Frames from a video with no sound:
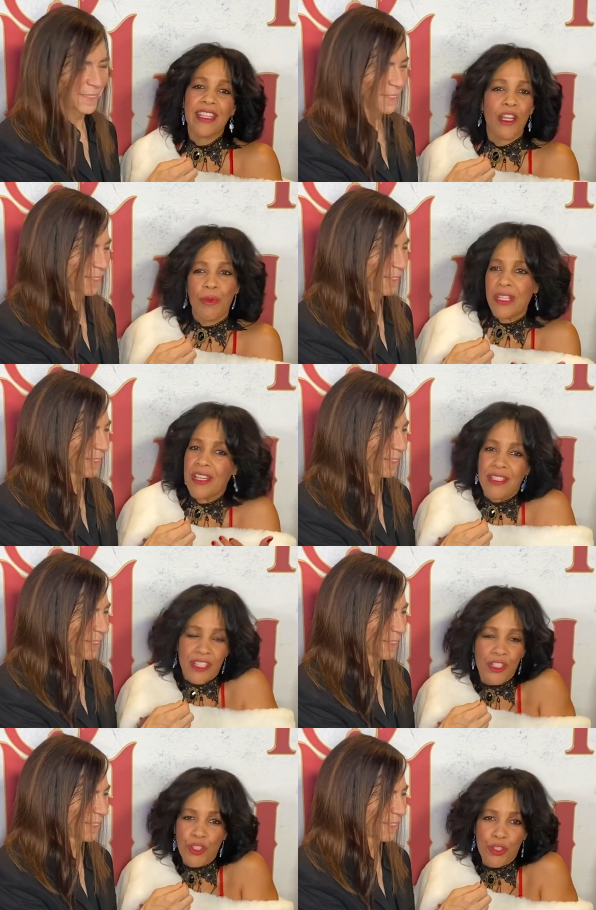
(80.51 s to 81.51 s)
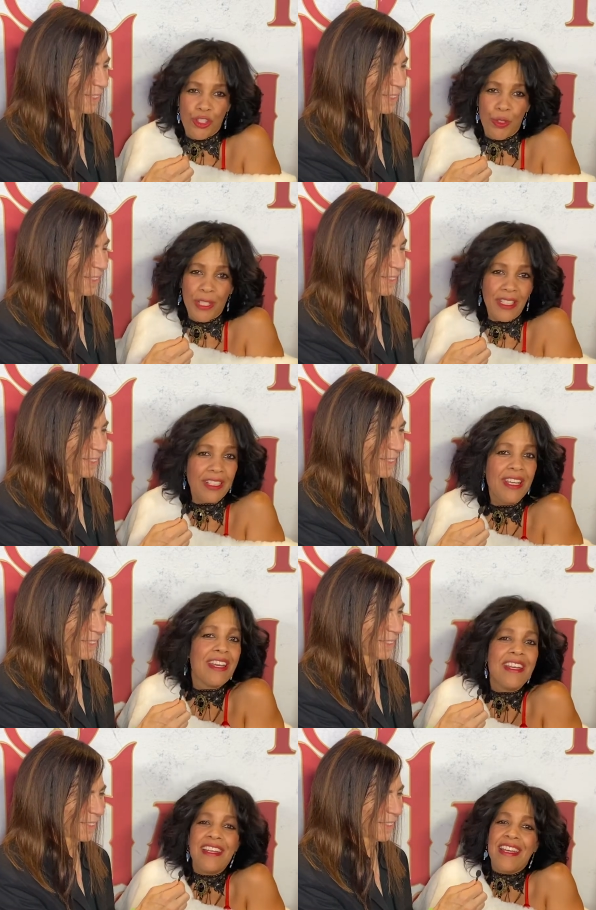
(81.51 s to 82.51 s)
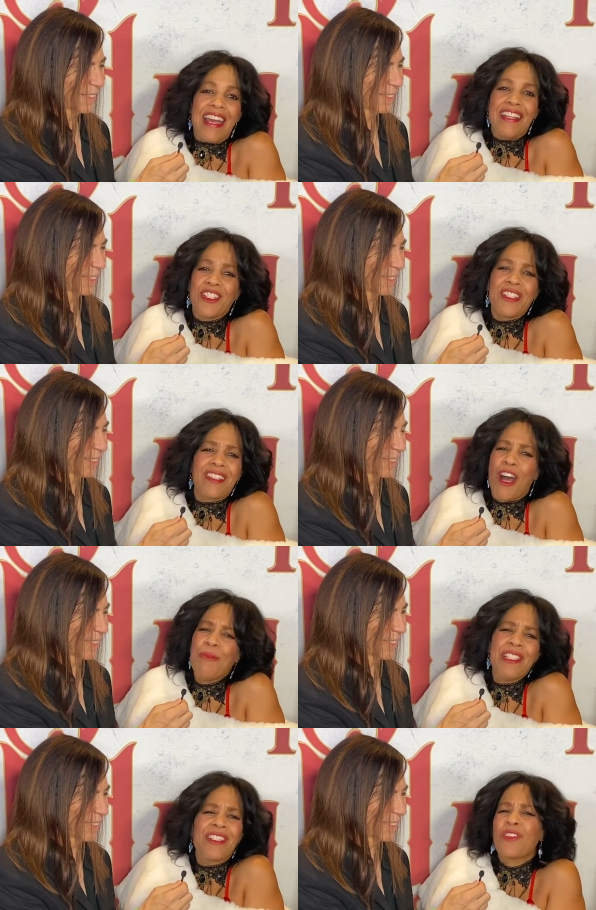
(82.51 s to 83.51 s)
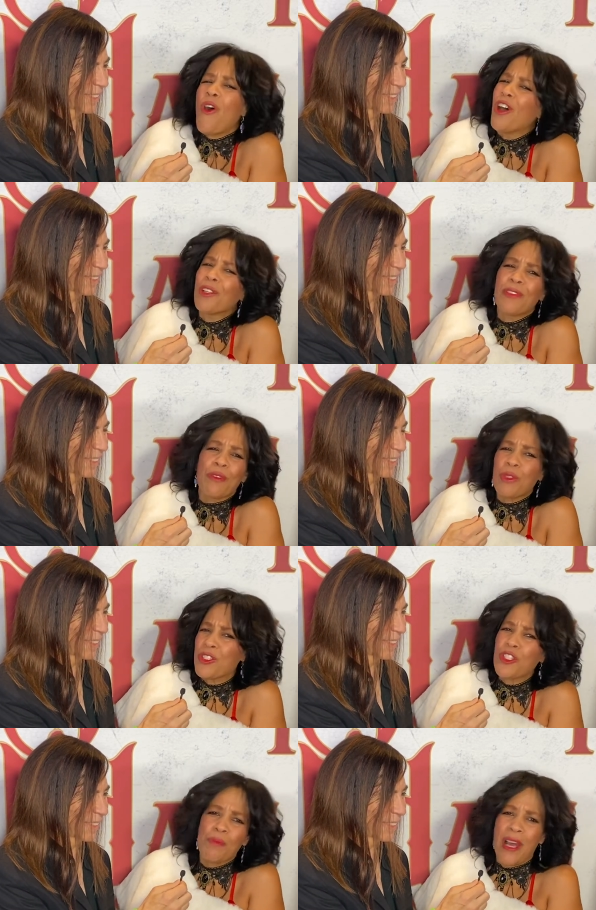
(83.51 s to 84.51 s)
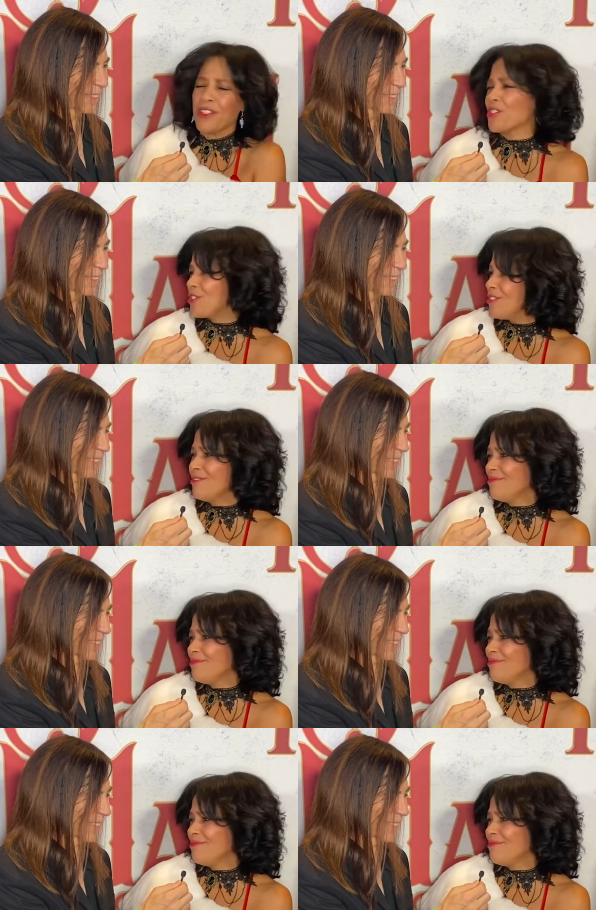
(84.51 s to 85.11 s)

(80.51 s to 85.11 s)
Speaker 1: and then we continue shooting. And just, I mean, just all of it was just magical.